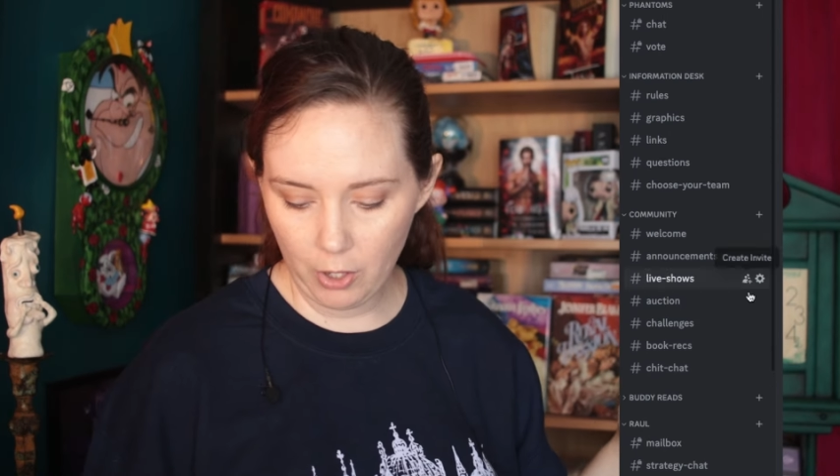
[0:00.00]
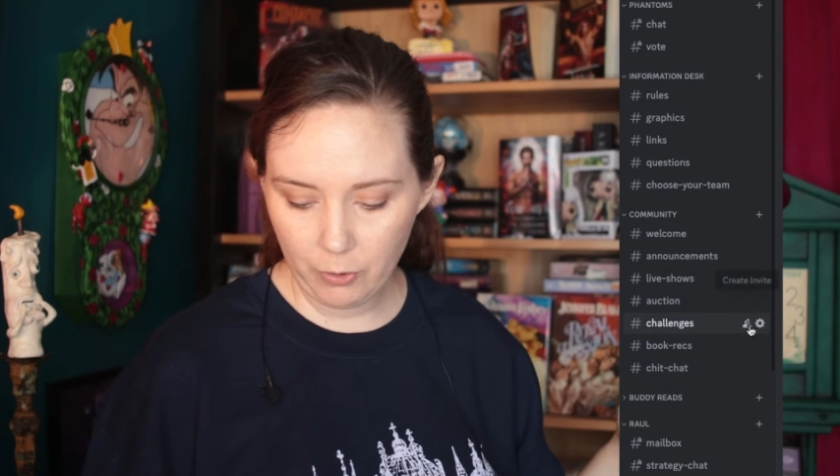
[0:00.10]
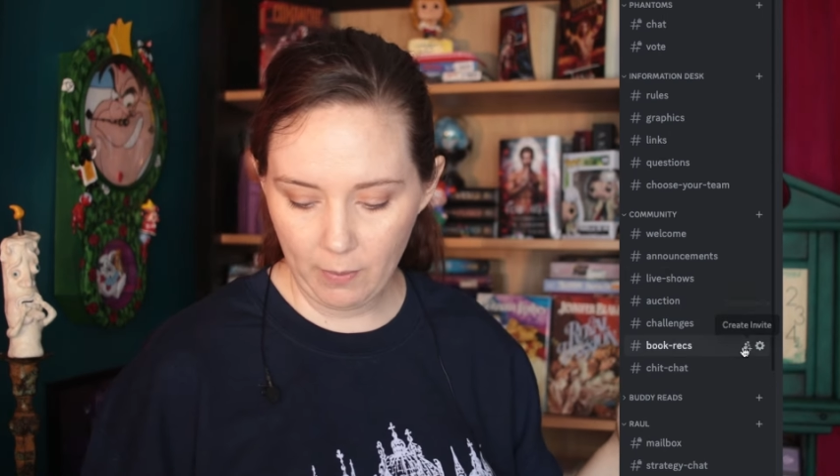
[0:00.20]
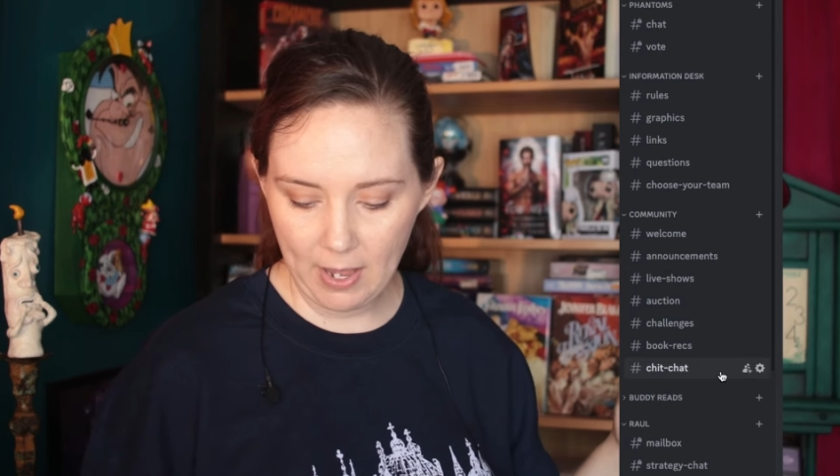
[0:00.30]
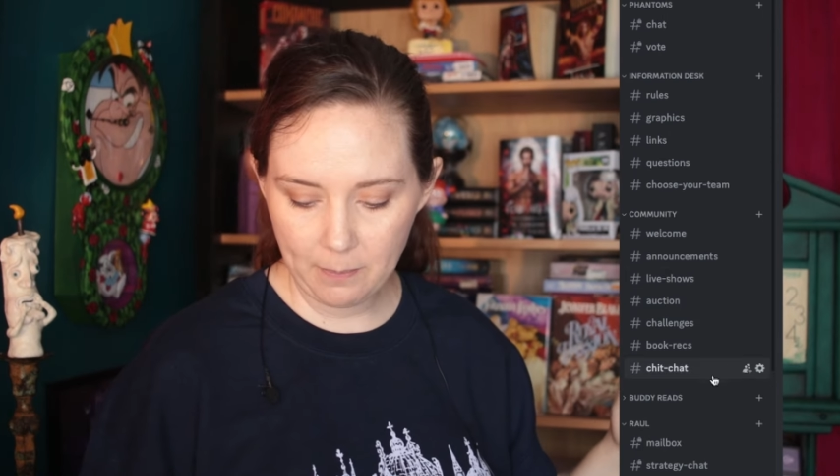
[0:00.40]
all
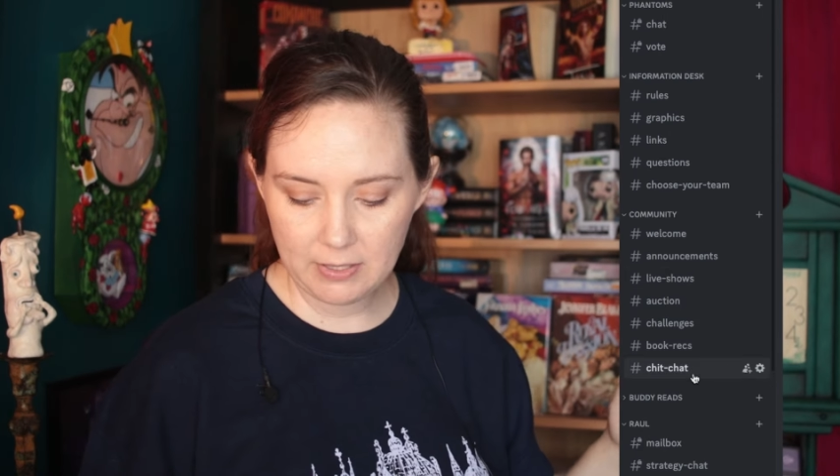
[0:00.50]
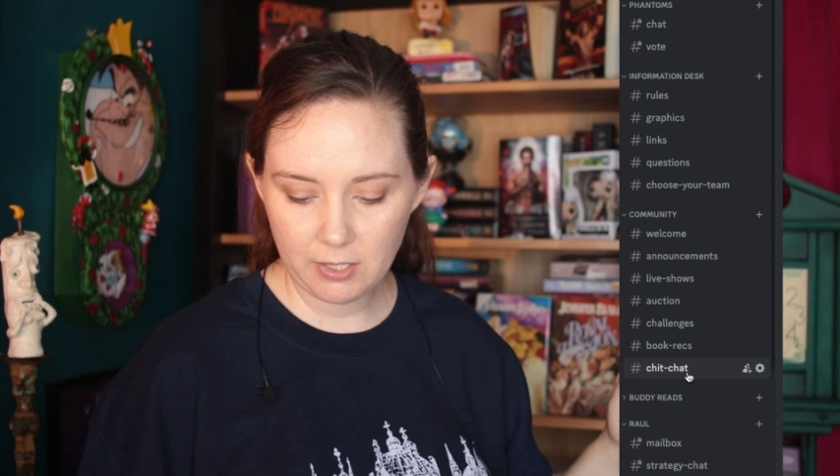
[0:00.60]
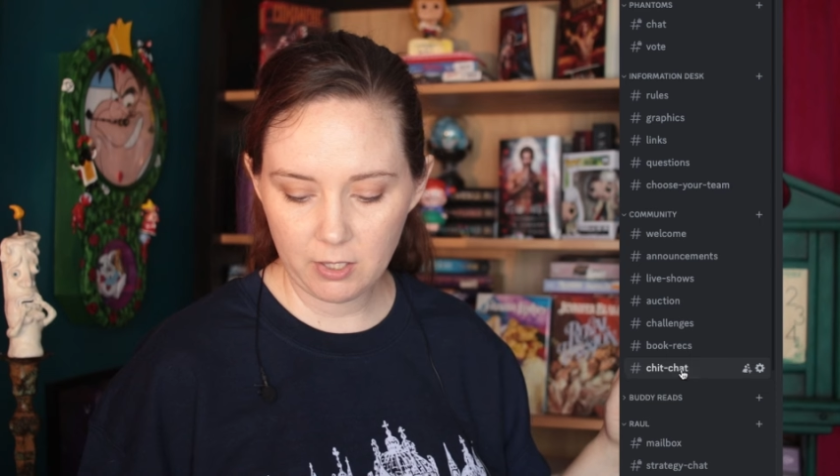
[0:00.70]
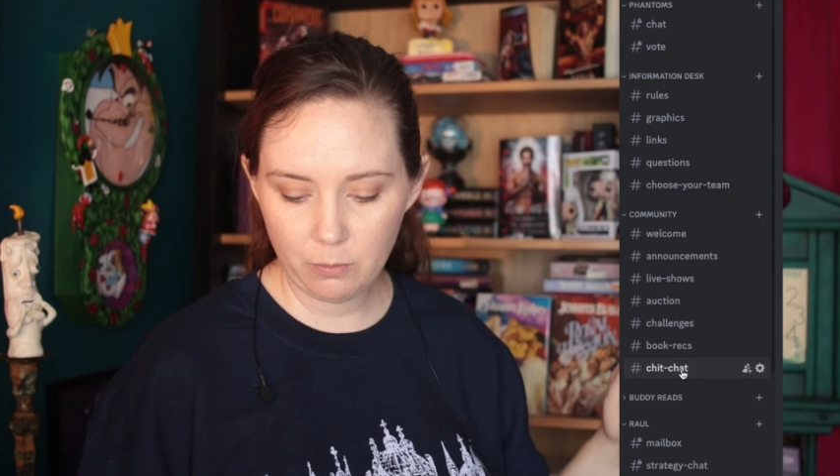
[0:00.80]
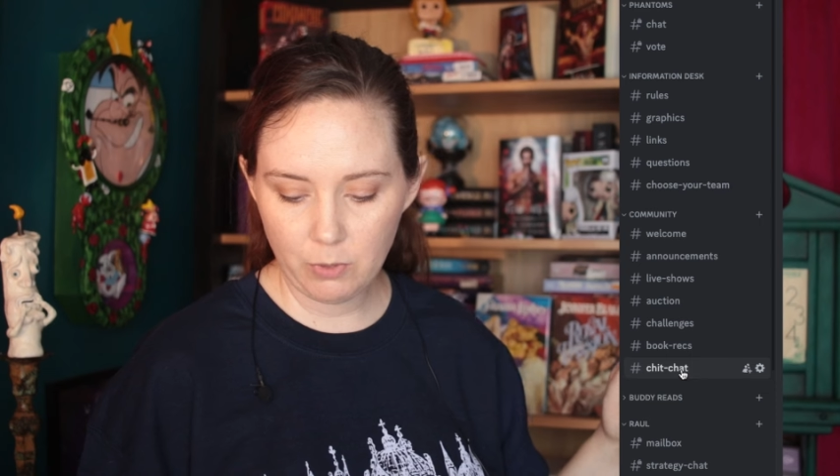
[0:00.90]
the way up
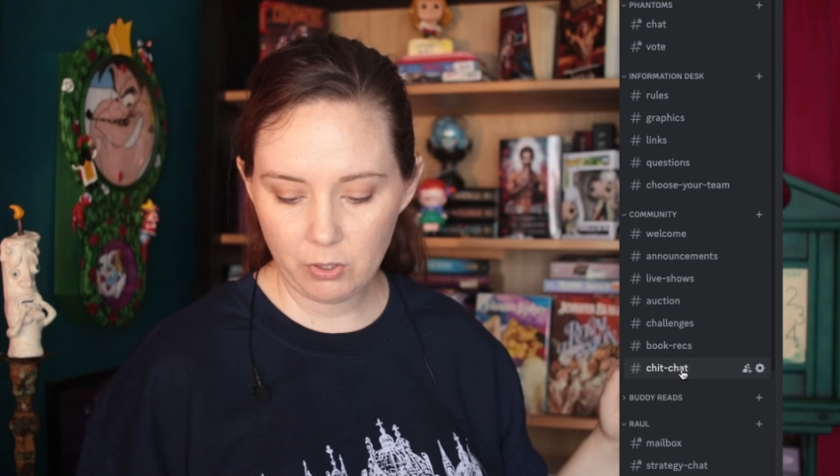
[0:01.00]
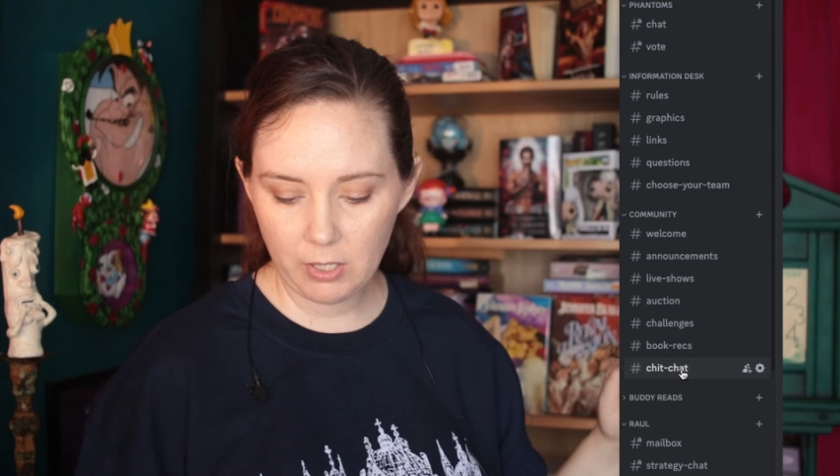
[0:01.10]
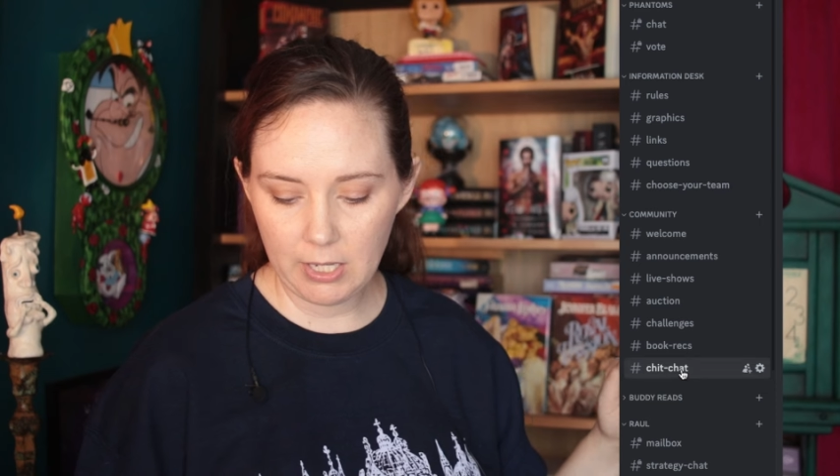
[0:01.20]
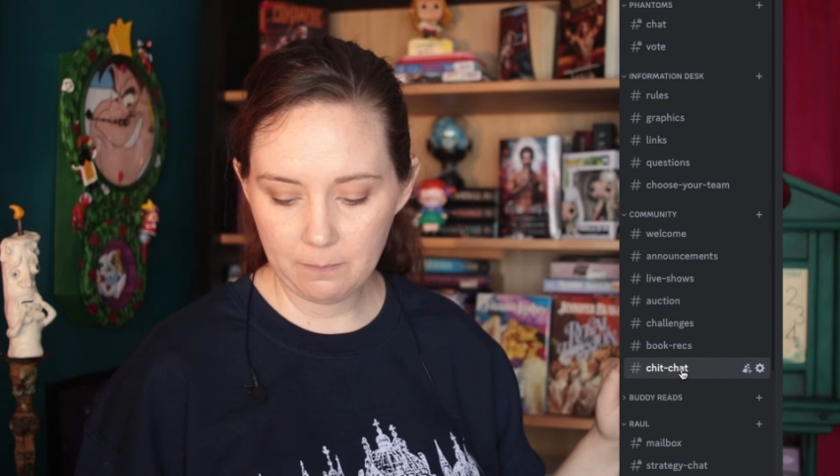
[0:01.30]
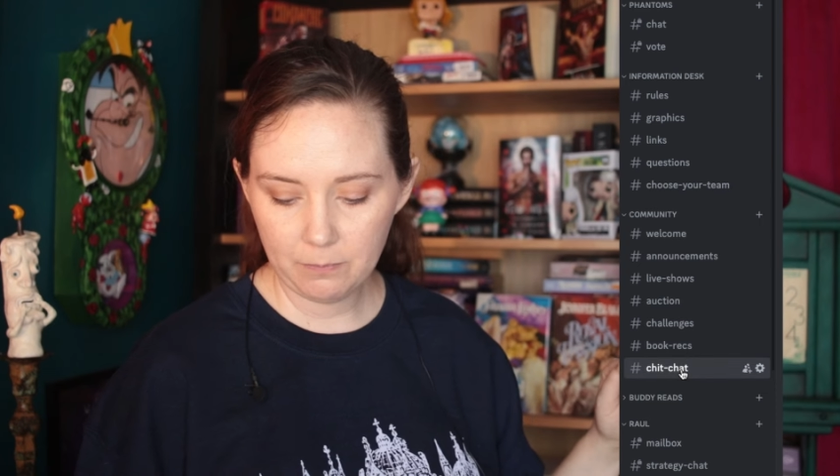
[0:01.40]
into the
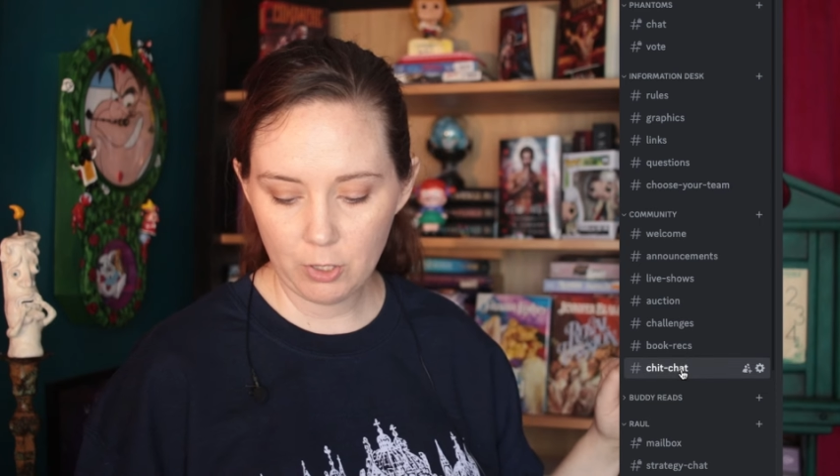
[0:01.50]
community,